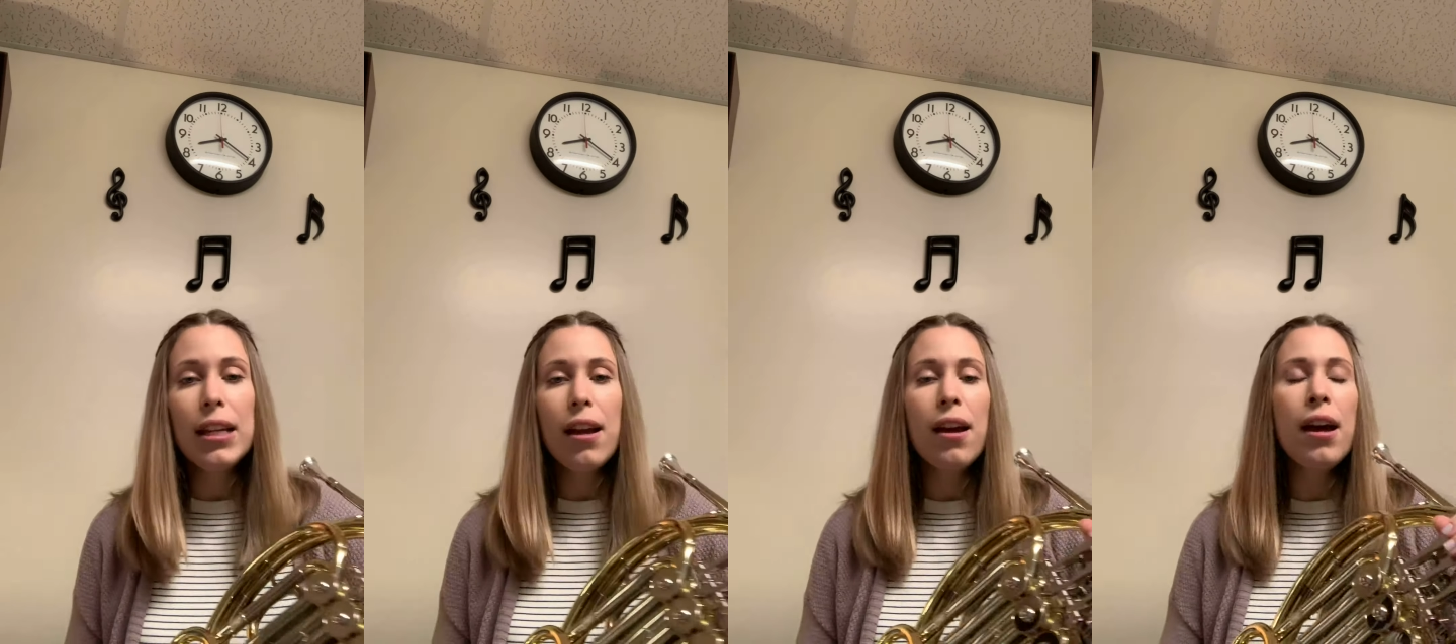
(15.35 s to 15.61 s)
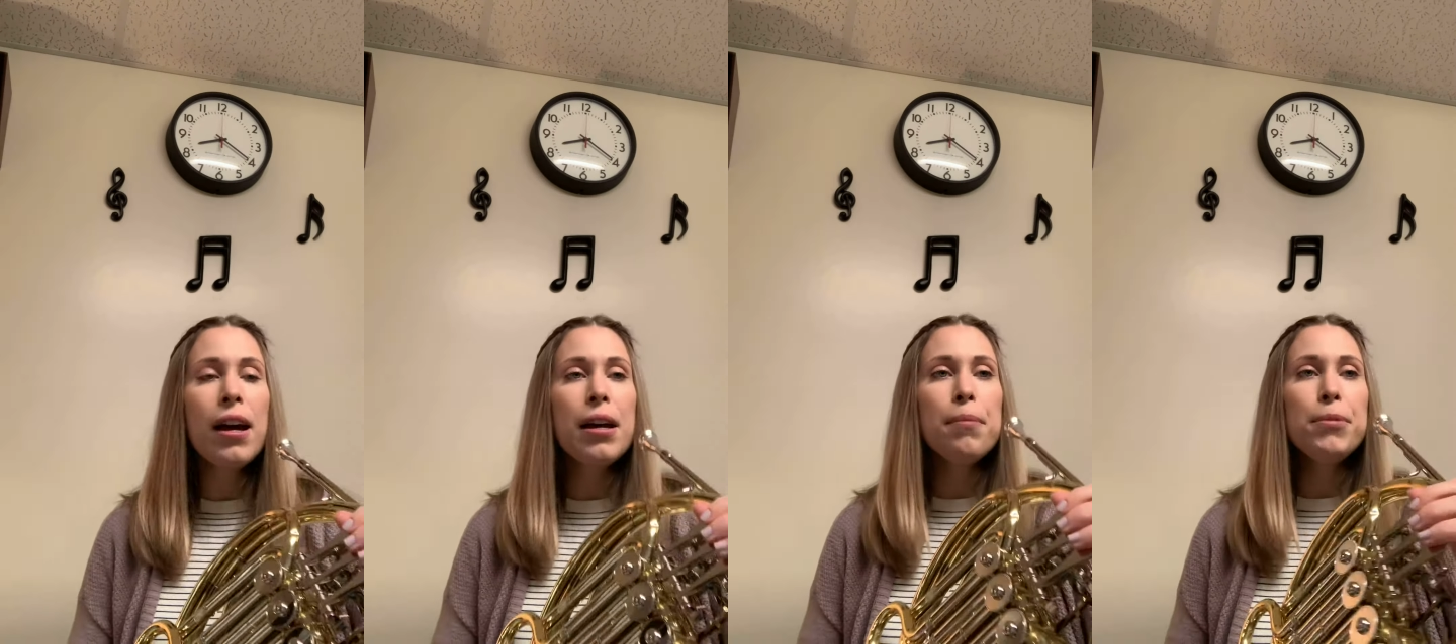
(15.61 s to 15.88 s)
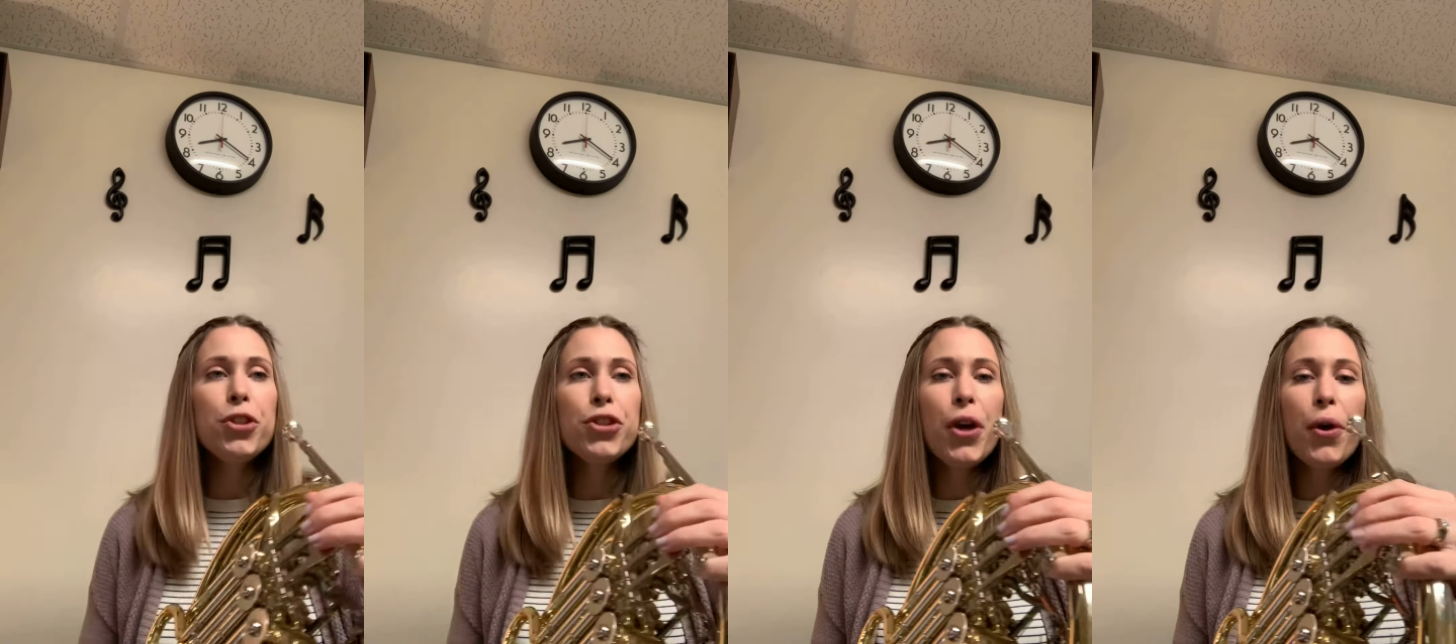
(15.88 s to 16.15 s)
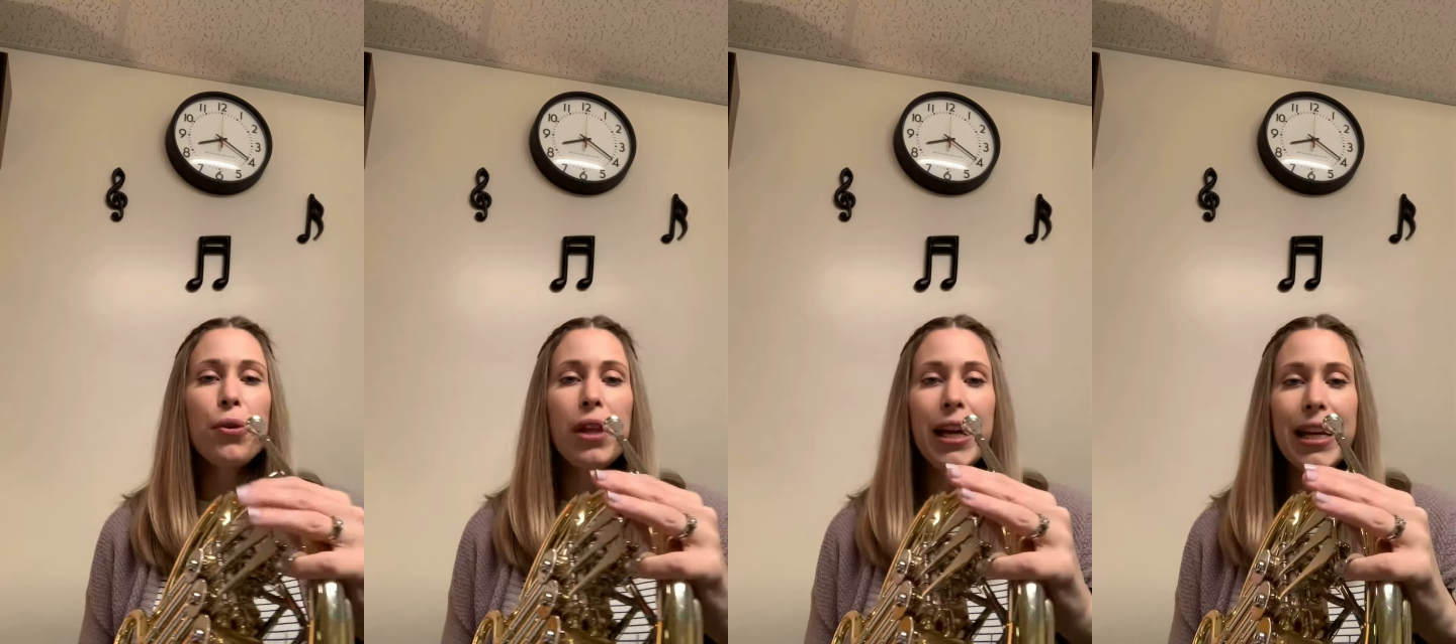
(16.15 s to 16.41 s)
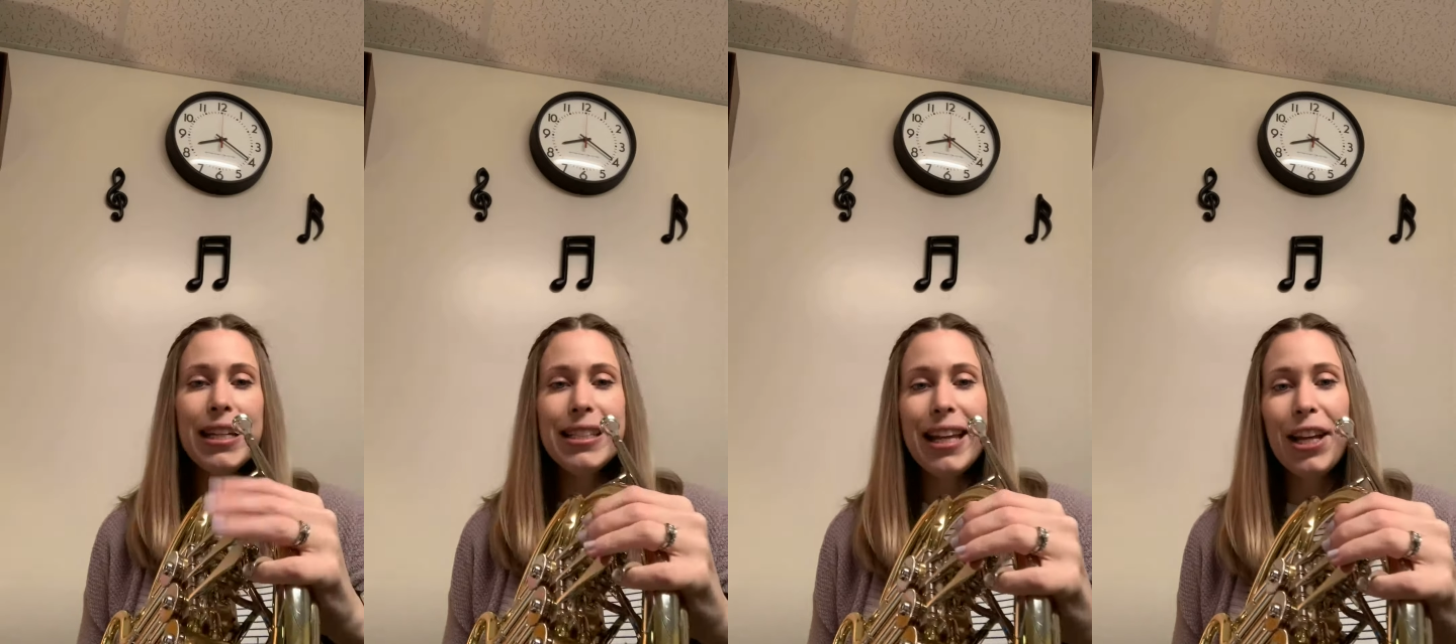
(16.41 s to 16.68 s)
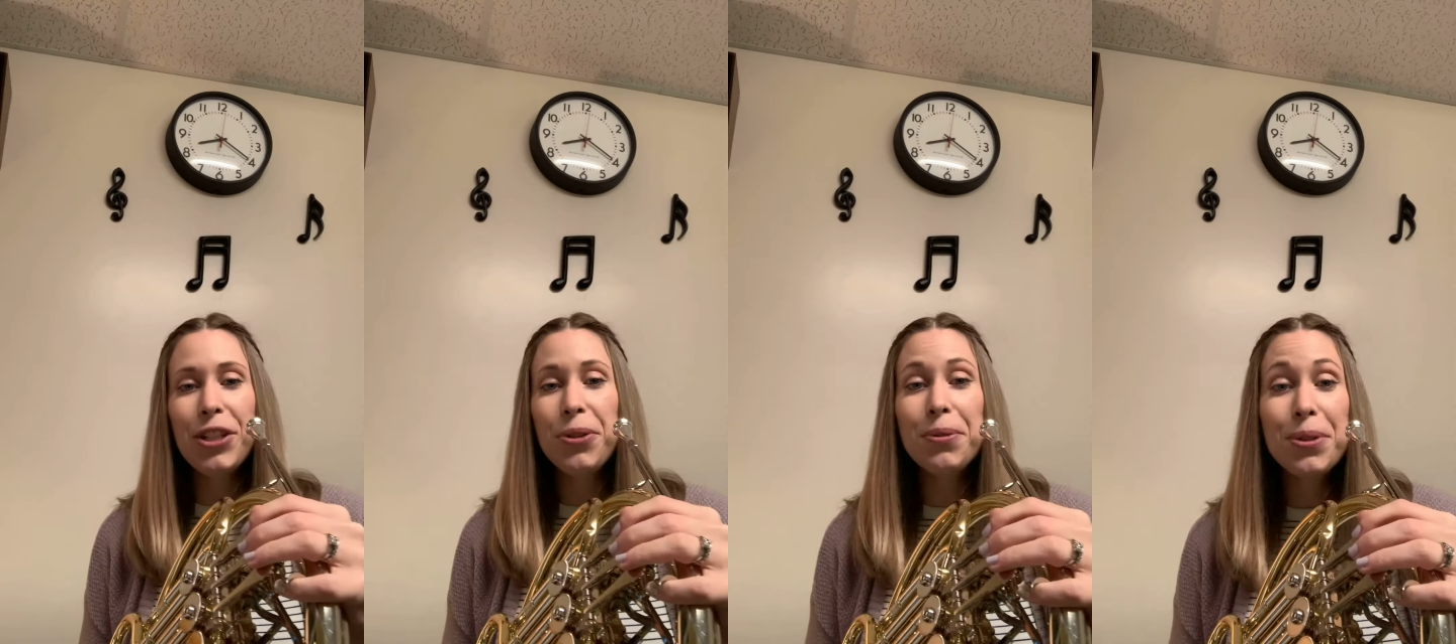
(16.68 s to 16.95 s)
Um, so like I
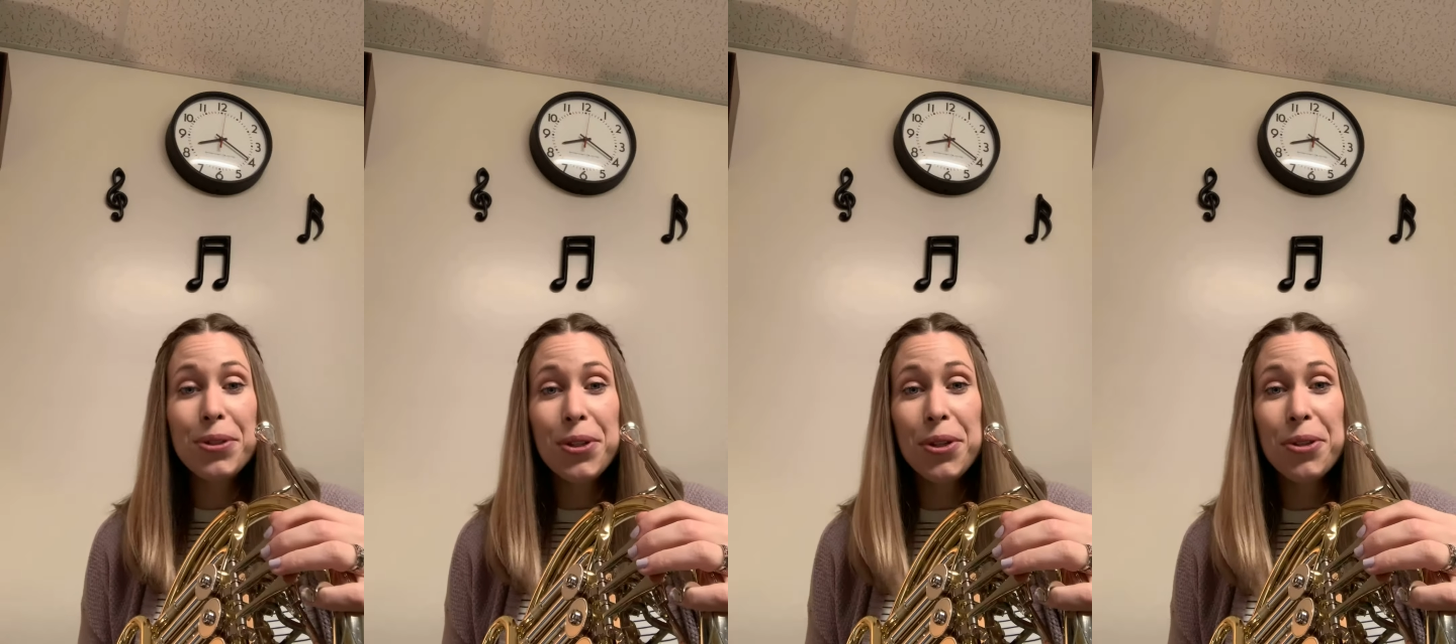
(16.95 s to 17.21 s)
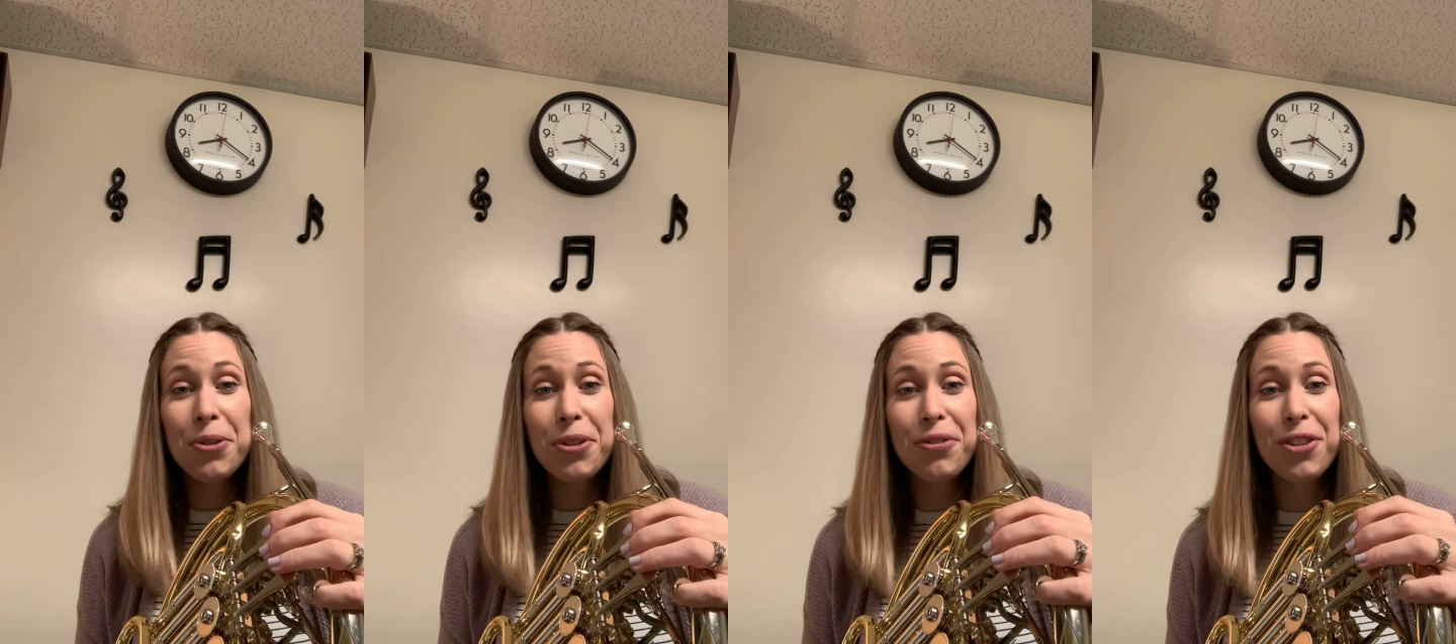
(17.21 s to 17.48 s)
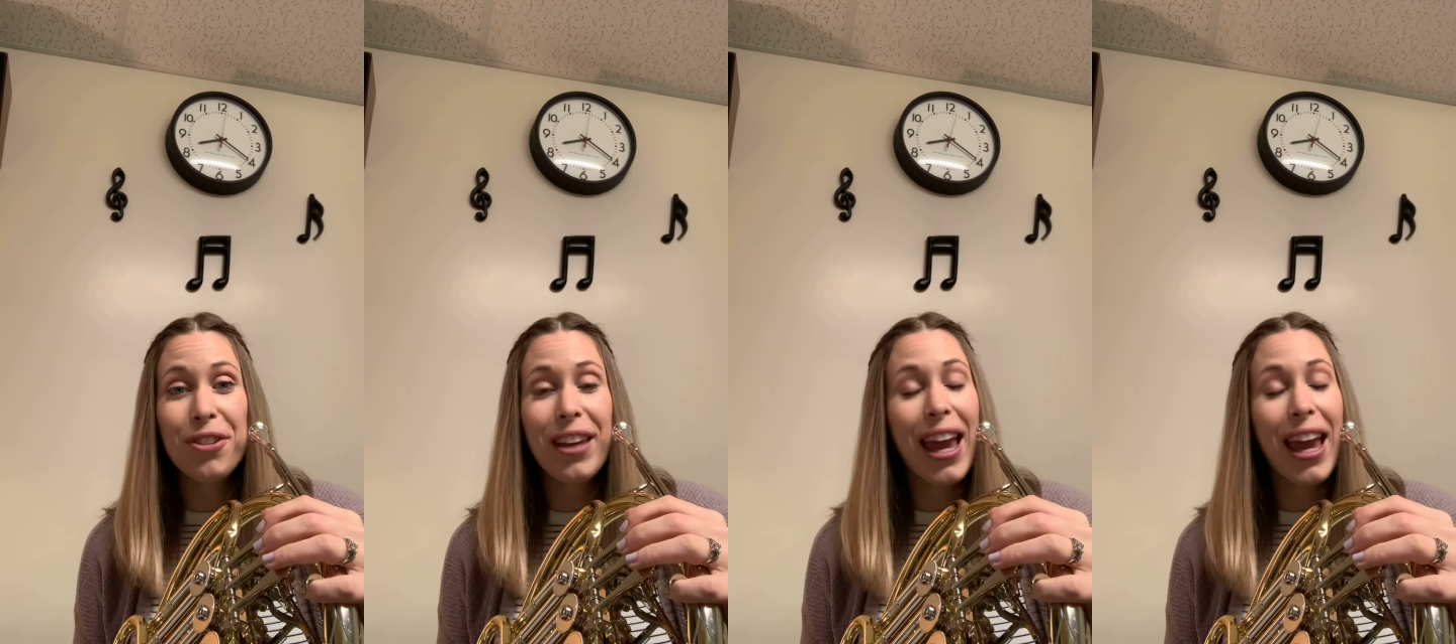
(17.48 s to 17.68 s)
said, use a tuner if you